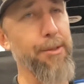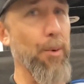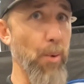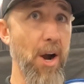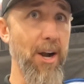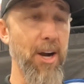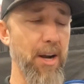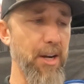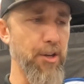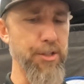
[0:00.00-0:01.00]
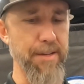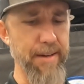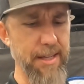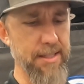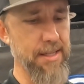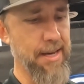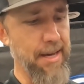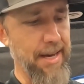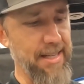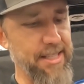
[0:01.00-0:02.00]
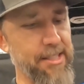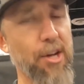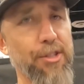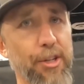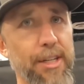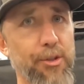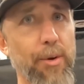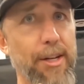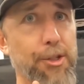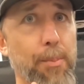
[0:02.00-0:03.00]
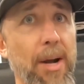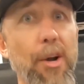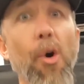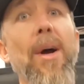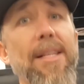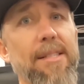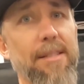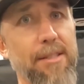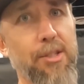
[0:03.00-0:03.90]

but we are hearing it in UTVs, is this also gets rid of spring noise.